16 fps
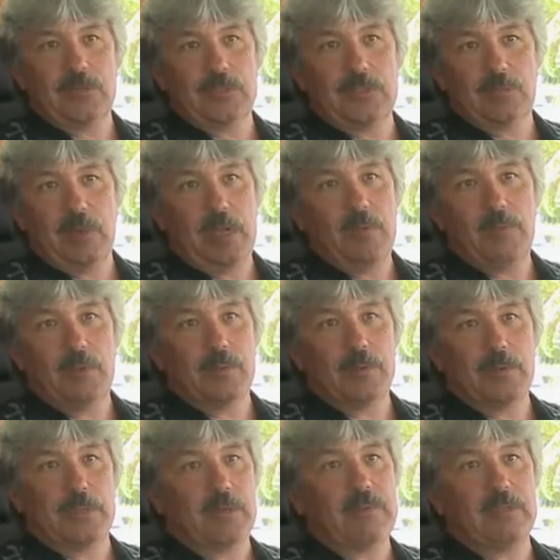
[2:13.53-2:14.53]
which many
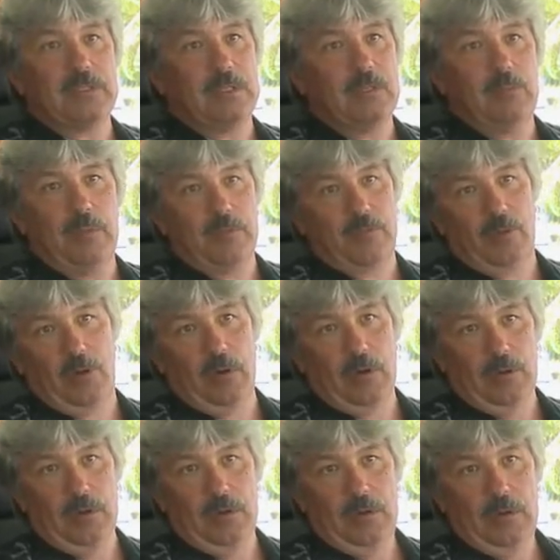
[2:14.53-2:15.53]
people never seen before,
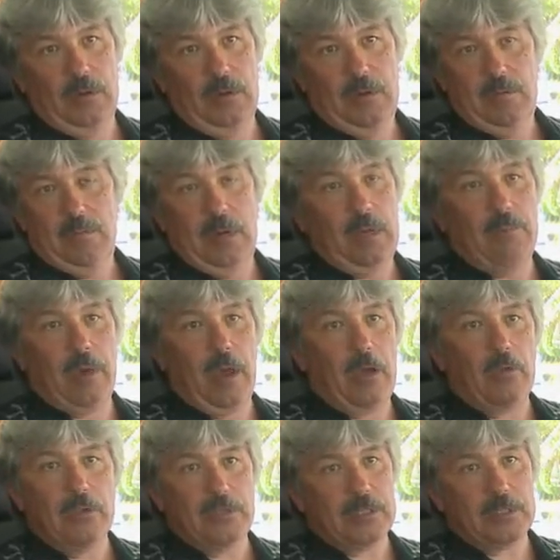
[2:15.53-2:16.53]
many
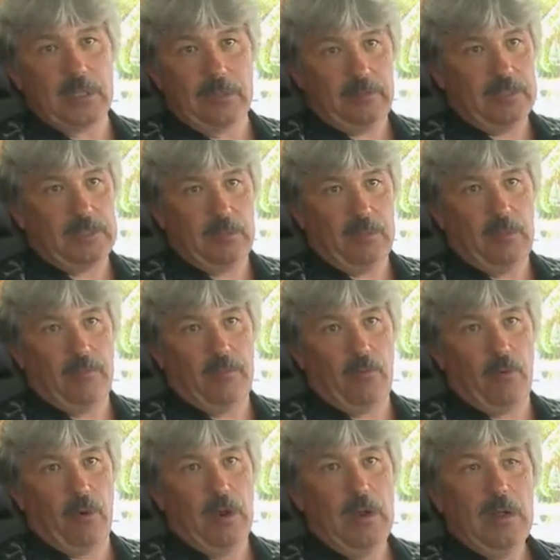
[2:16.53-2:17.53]
biologists never seen
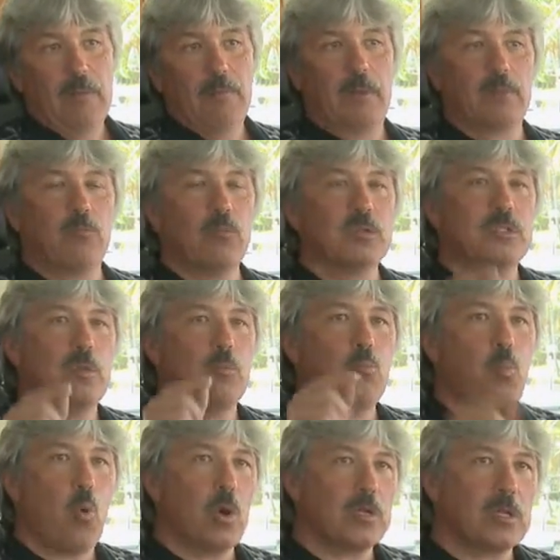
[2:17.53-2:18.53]
before. But most
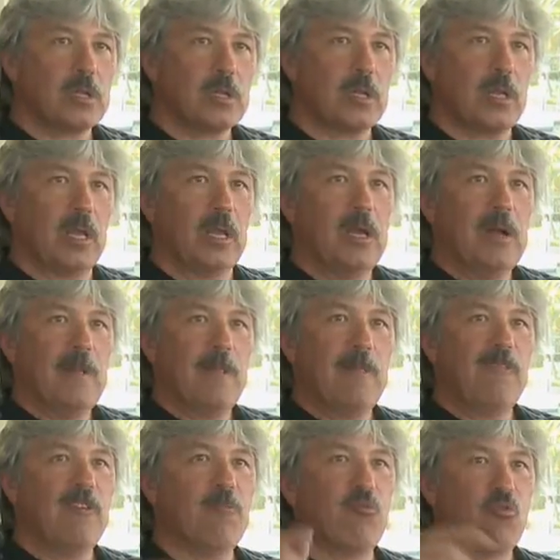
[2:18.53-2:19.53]
importantly,
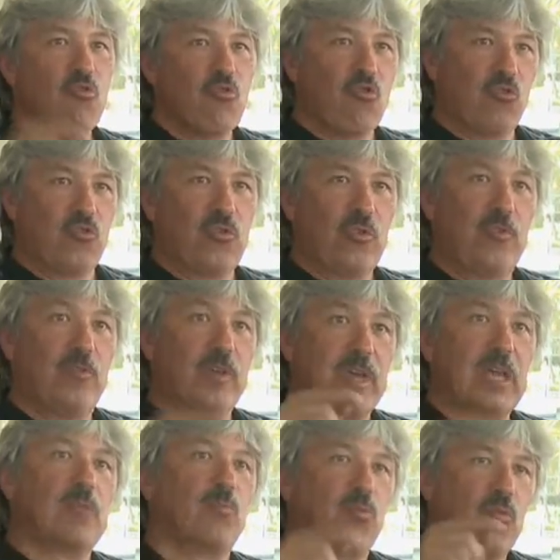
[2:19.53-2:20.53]
we prove, we
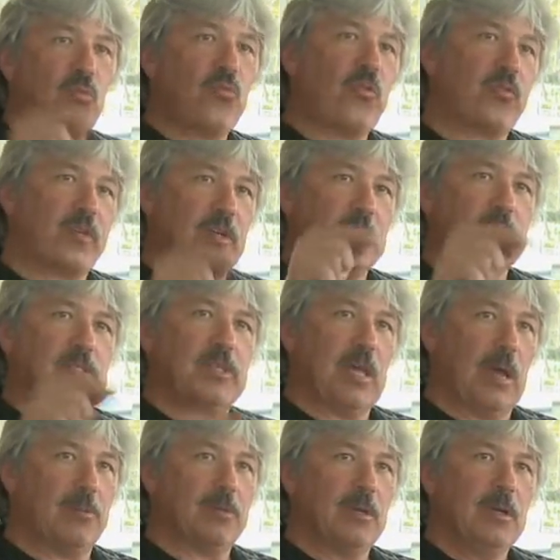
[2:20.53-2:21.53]
get proof of
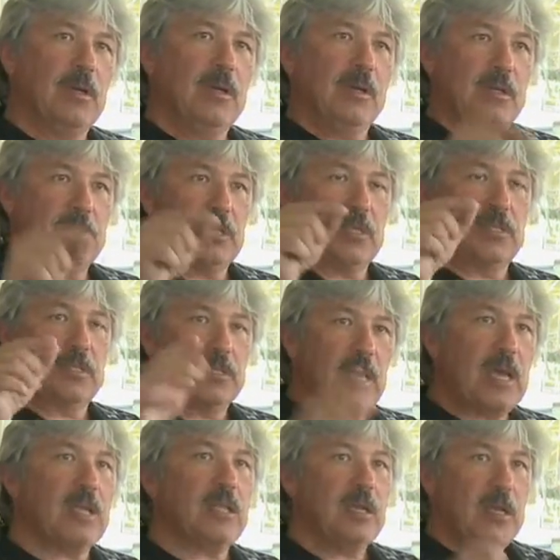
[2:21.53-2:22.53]
concept that
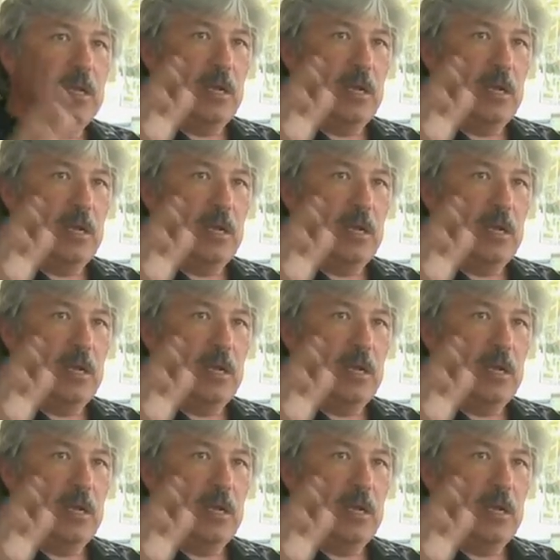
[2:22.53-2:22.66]
that